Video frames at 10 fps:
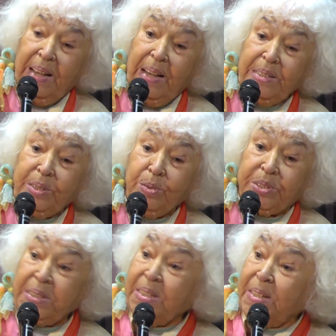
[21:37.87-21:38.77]
and you
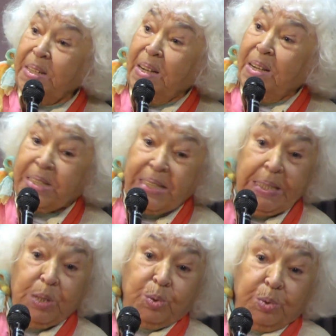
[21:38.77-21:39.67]
think they are
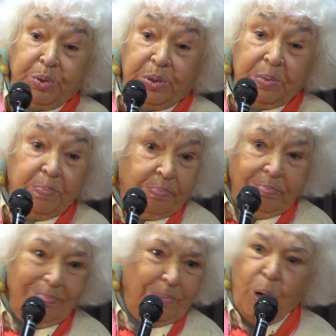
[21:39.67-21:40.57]
heroes,
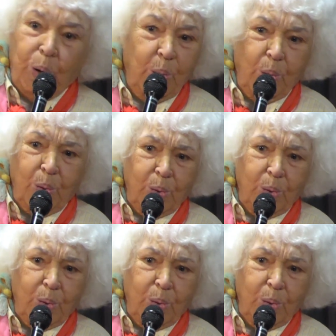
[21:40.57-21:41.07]
no.